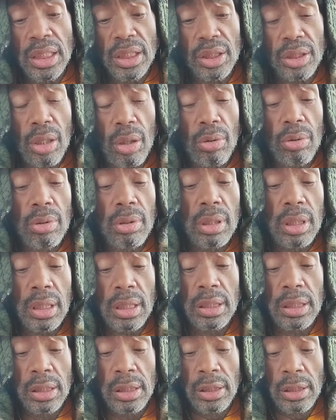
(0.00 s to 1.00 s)
So,
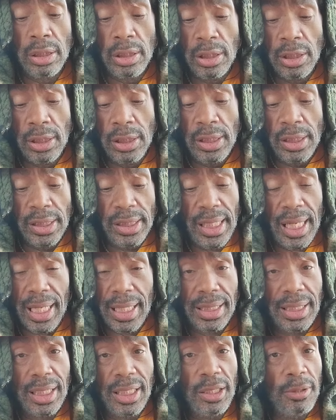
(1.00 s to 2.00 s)

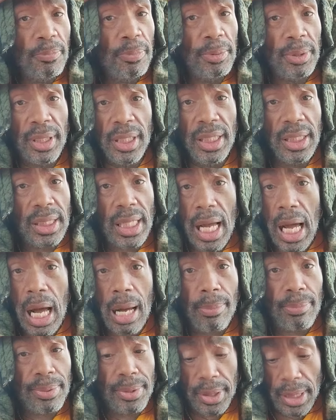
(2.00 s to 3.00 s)
yeah, these
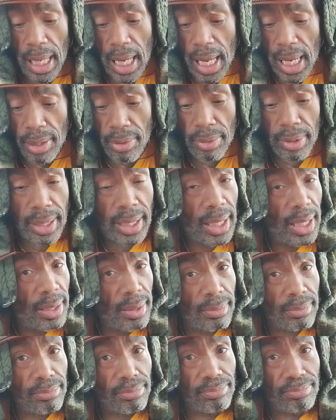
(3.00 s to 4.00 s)
apps, I don't get
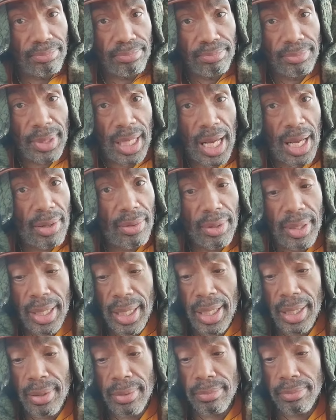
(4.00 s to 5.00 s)
them. I don't
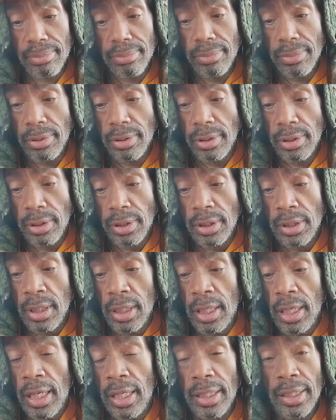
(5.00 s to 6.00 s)
get them.
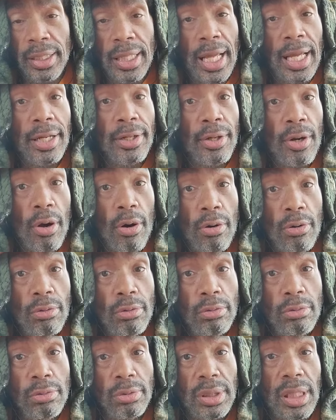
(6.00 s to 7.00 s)
They
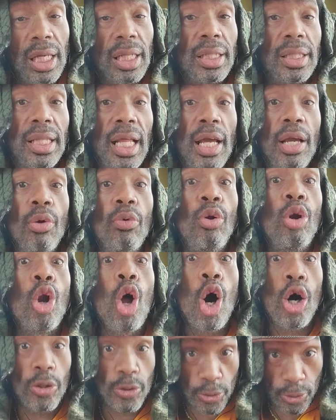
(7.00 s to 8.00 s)
know that they
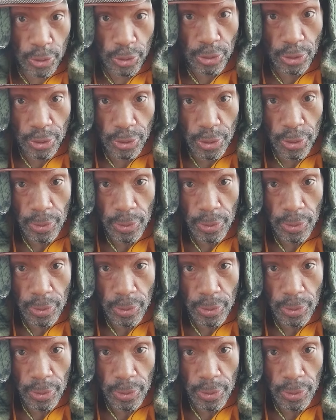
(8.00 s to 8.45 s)
lost.